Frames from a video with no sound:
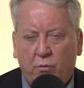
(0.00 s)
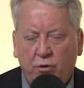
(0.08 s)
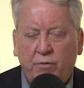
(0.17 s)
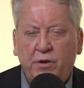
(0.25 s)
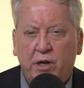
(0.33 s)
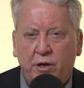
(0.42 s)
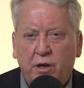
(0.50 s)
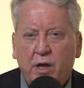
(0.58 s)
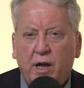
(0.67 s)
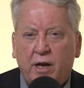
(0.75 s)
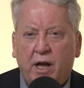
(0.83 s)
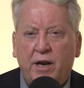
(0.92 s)
I wonder if you can
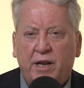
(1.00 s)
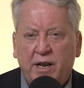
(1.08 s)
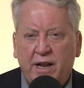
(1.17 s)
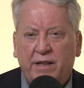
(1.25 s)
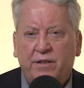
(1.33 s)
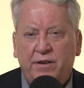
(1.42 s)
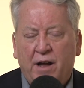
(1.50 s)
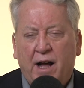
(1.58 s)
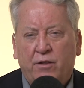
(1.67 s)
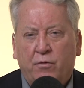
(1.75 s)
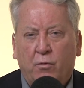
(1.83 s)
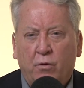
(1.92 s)
kind of connect the
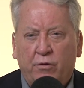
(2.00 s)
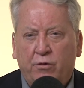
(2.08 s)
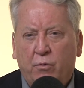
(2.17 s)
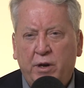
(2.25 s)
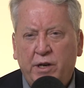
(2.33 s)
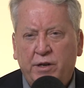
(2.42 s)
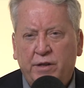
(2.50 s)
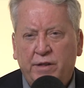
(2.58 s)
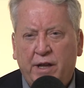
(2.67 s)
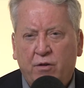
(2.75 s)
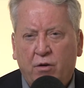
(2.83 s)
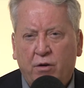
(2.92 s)
dots for us the way you did
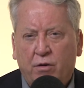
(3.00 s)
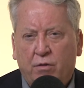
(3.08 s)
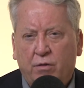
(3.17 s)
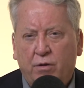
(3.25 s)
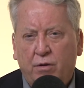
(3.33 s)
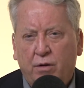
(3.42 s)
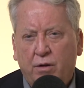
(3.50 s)
in that article.